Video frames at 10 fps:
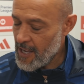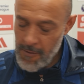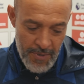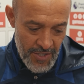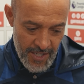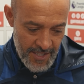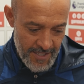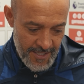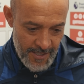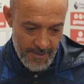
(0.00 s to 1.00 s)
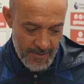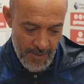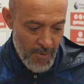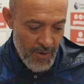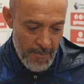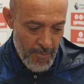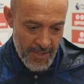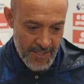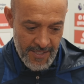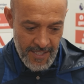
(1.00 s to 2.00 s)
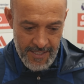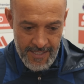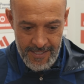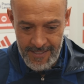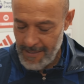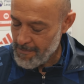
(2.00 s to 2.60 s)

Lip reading: Help each other is the more important things.